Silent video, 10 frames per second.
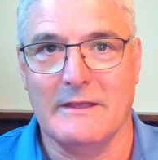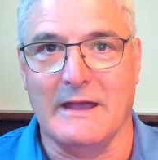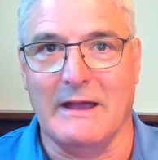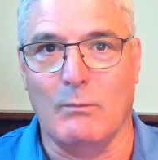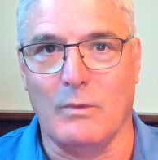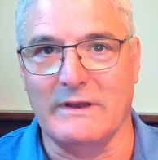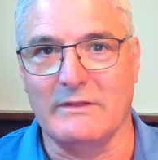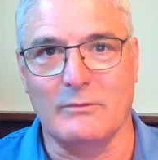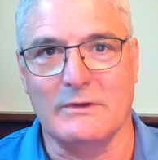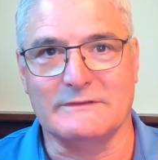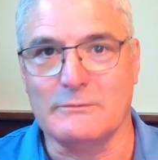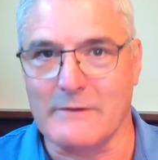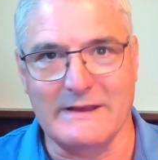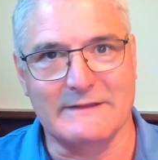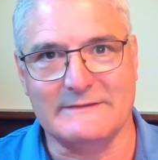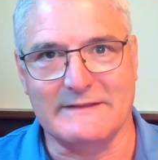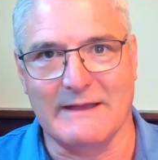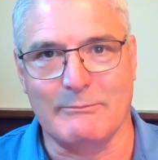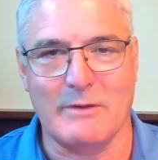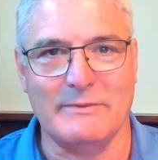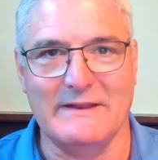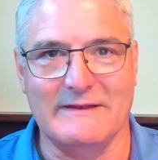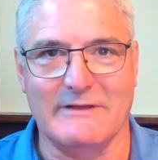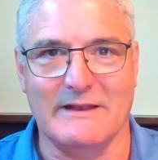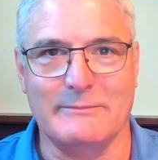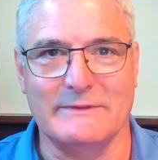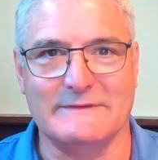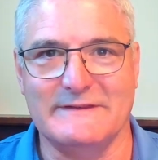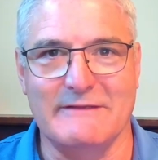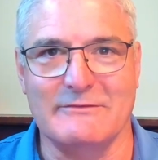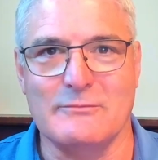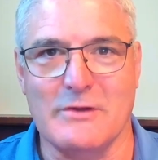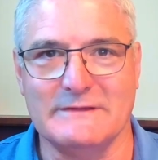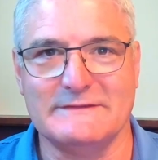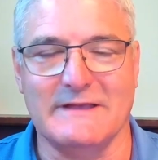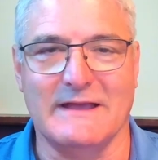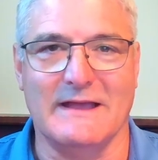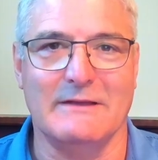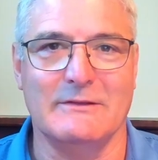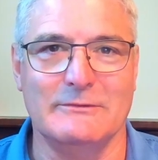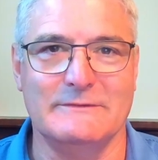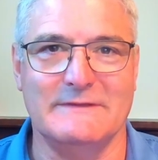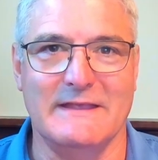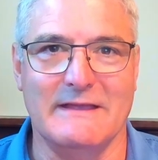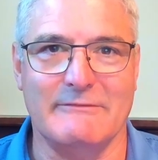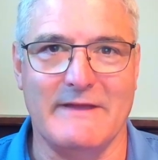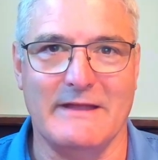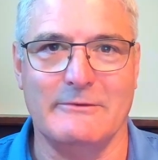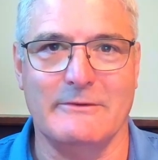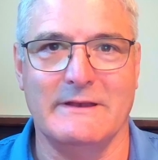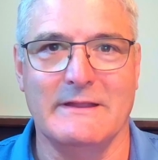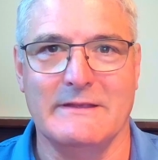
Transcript: one of the world's greatest property developers, Stephen Ross, who's the founder and